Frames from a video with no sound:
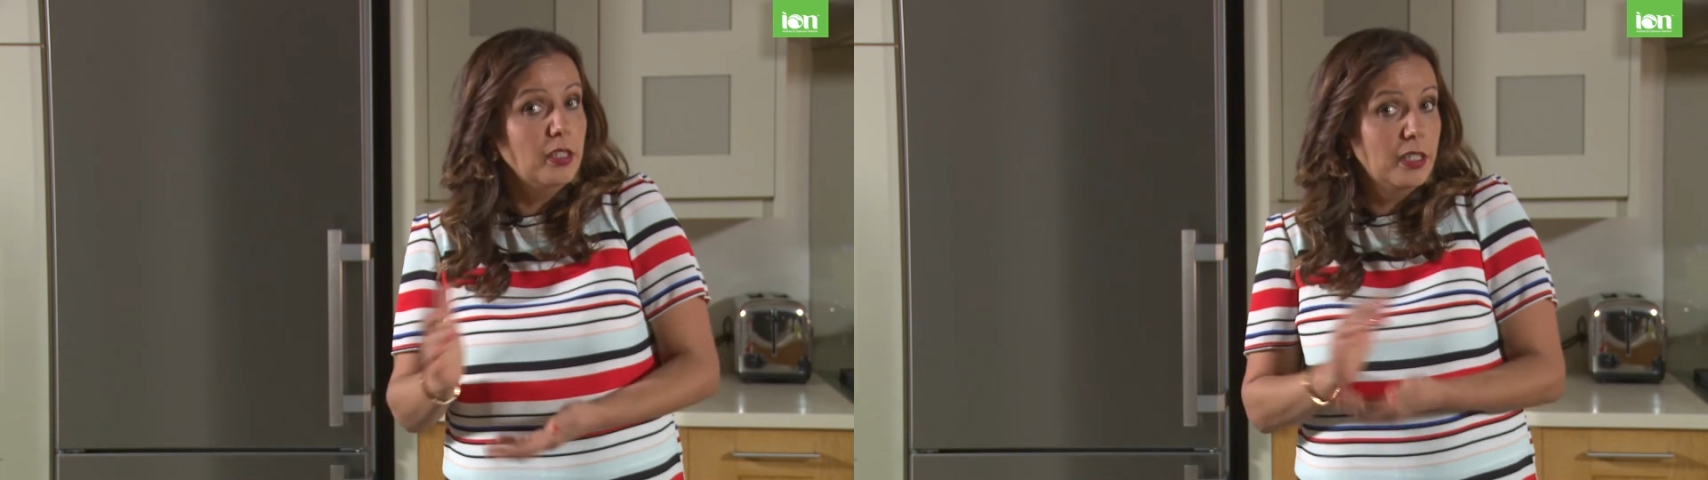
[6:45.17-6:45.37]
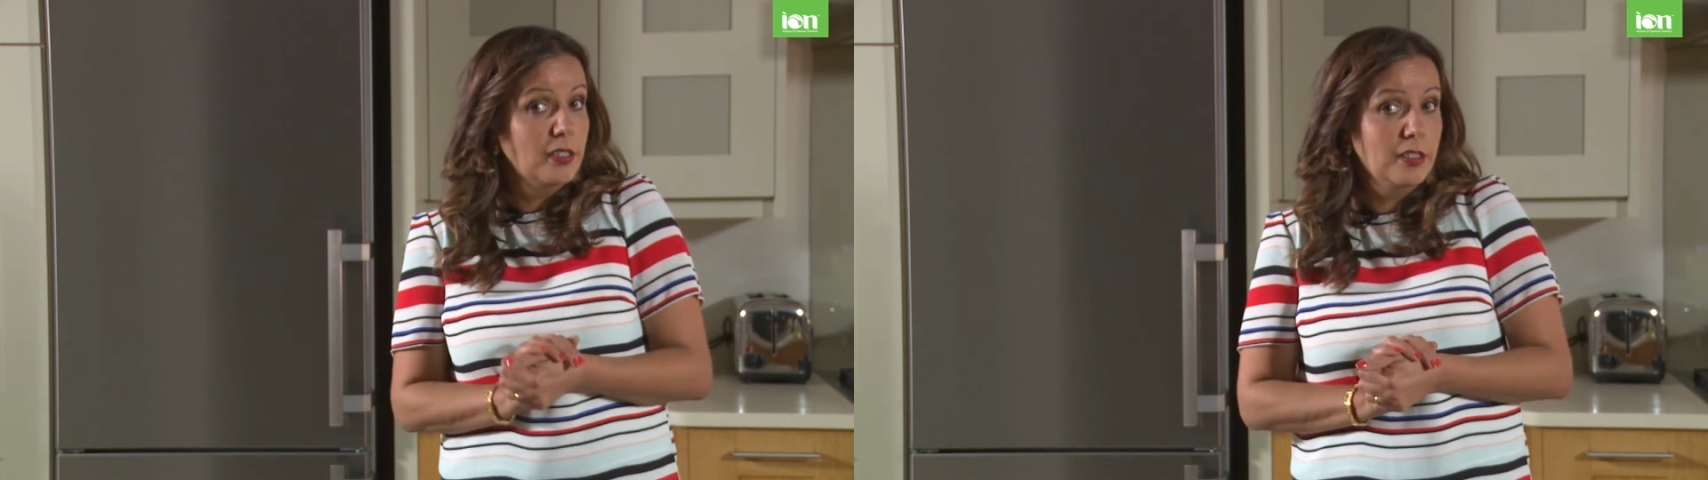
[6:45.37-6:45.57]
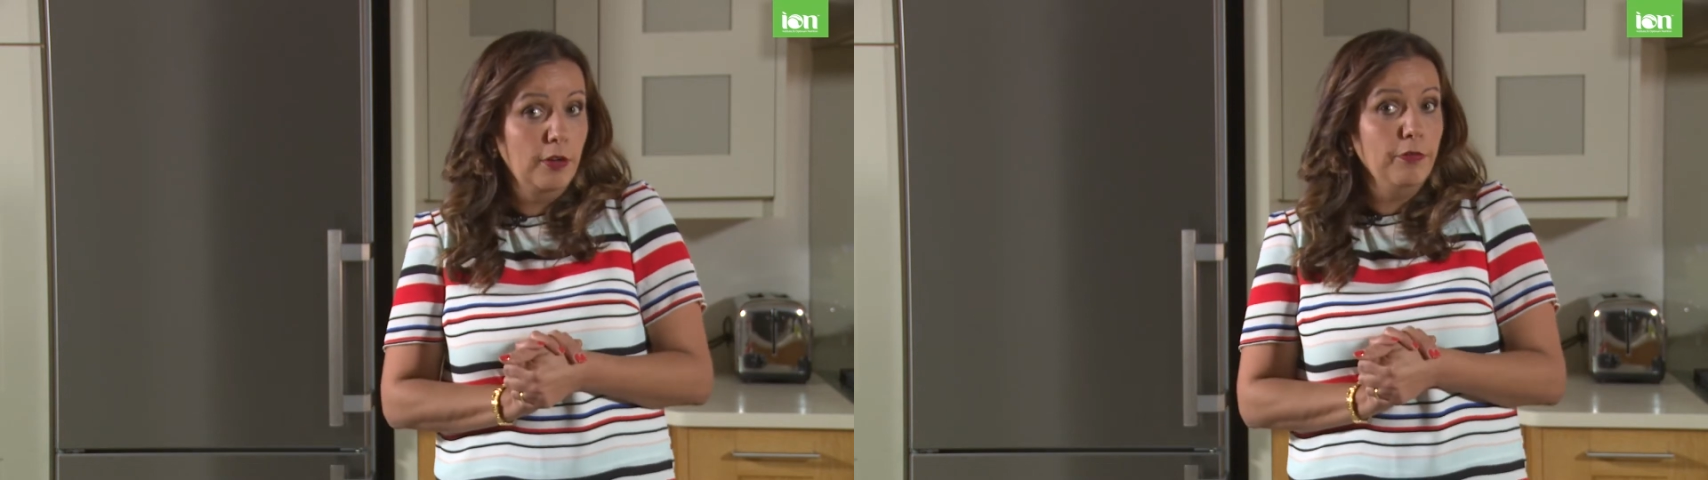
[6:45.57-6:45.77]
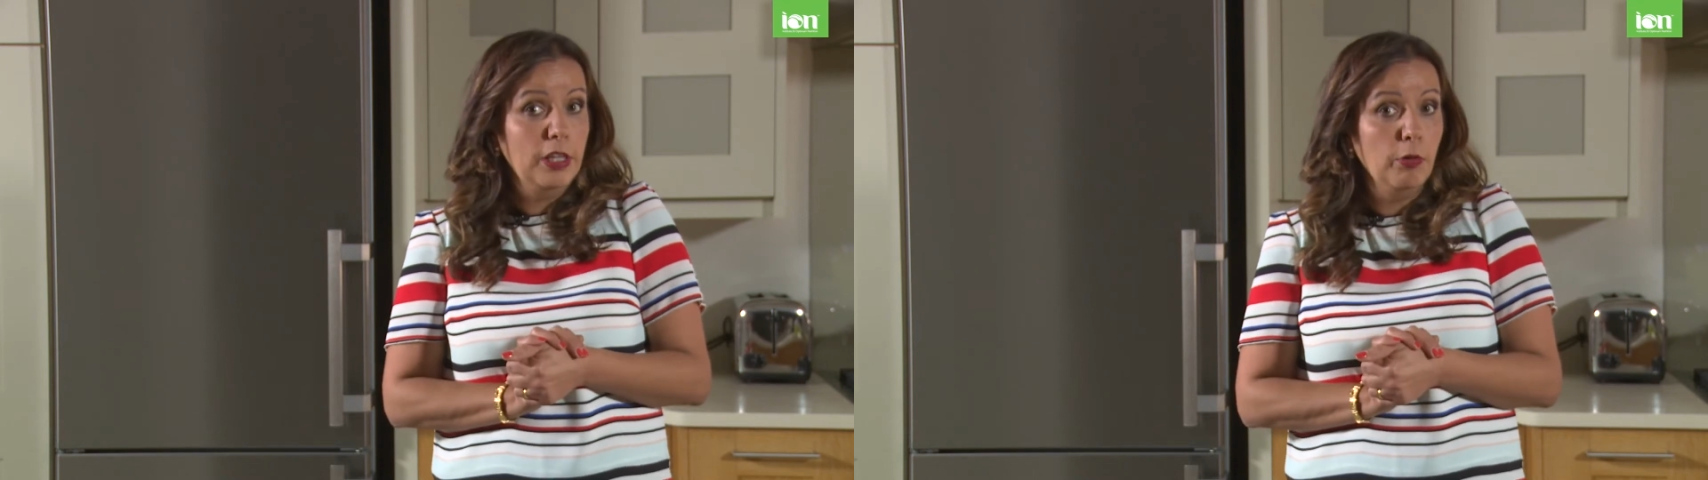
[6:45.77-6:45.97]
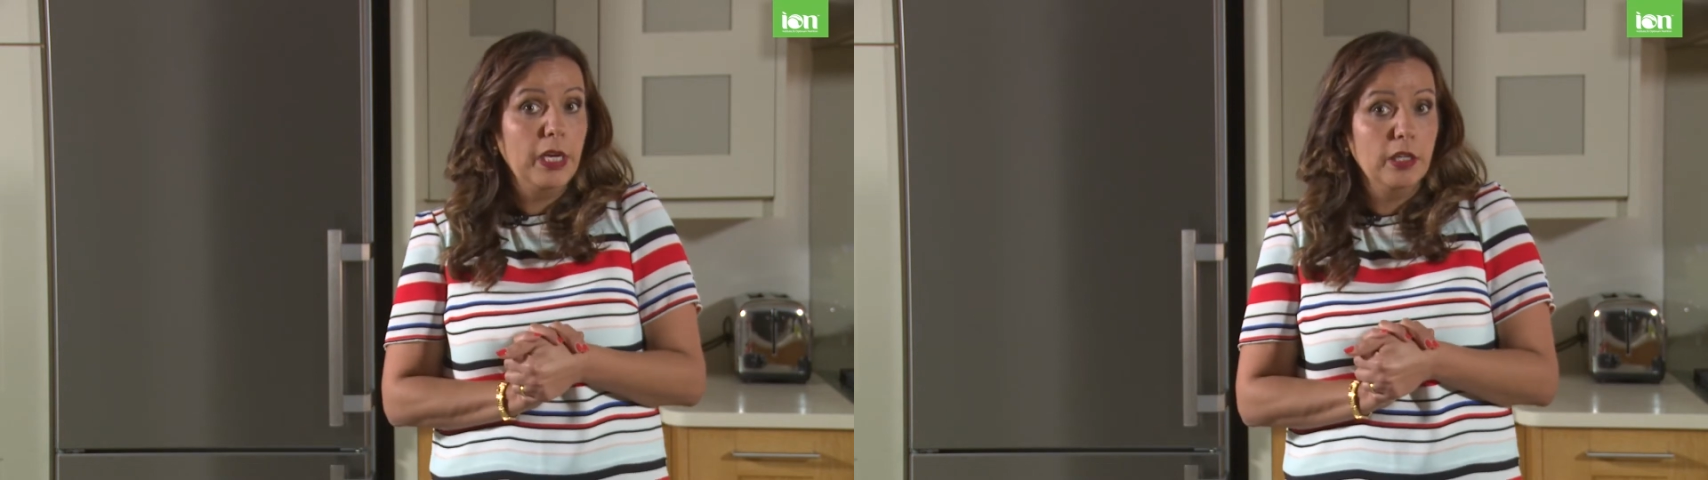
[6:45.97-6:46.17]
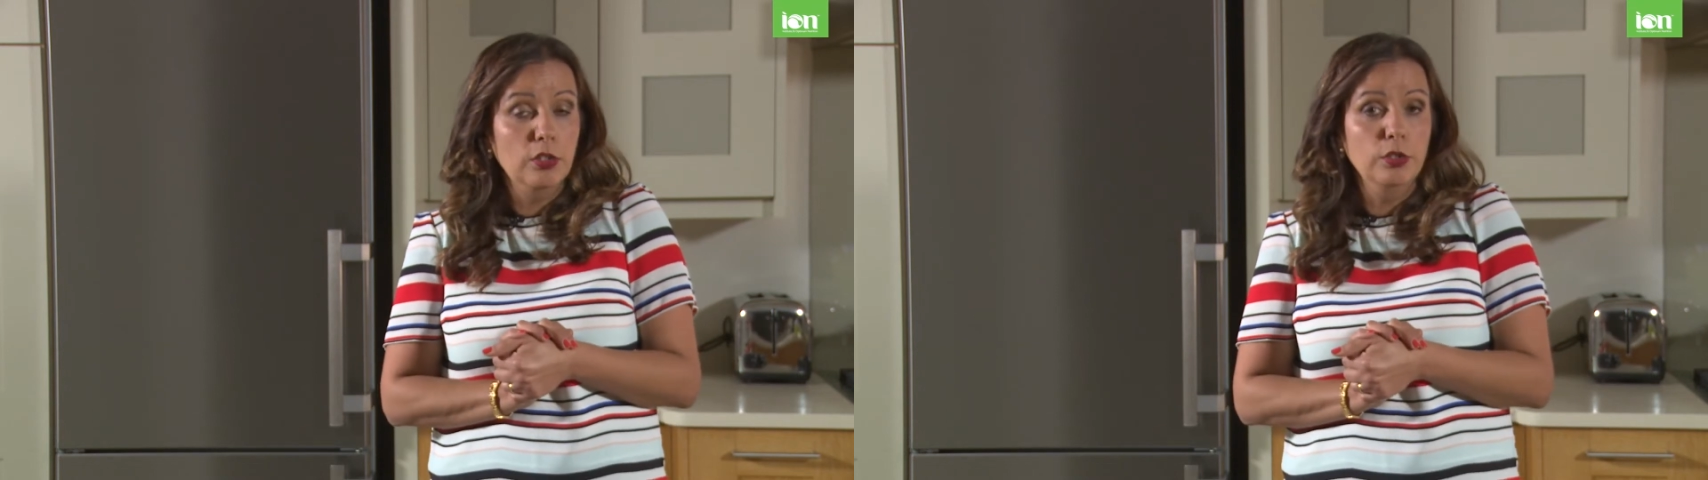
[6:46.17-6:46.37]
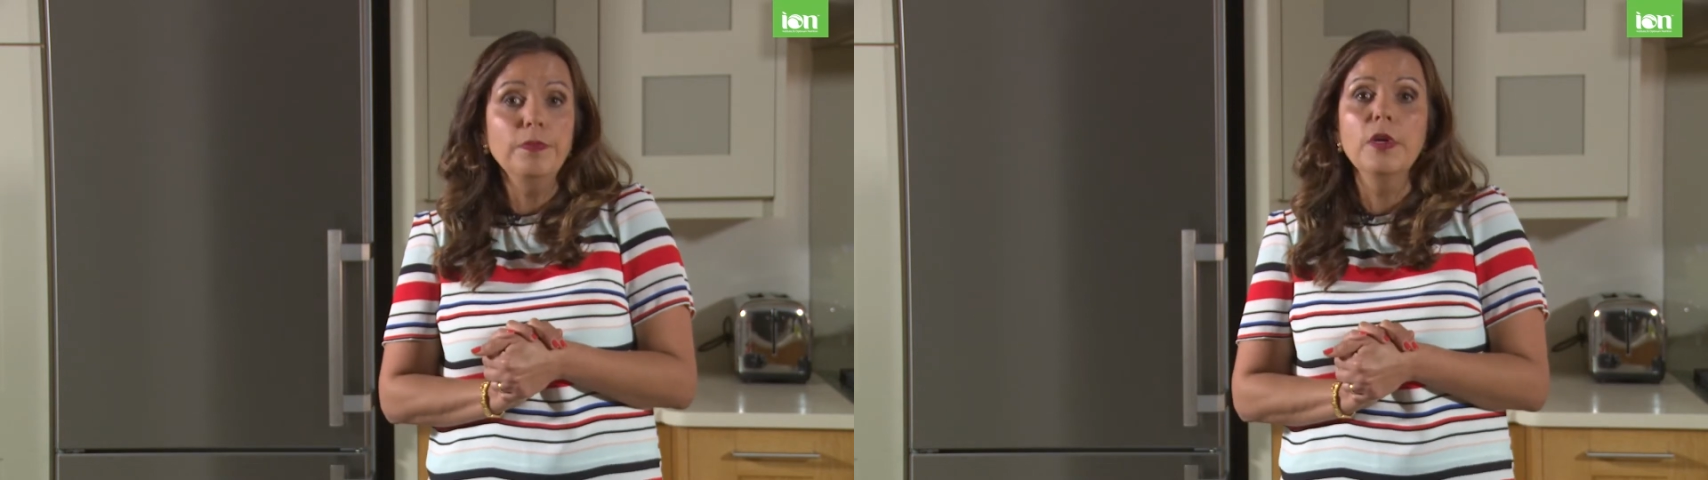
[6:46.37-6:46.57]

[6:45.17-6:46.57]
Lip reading: This is something that we can do.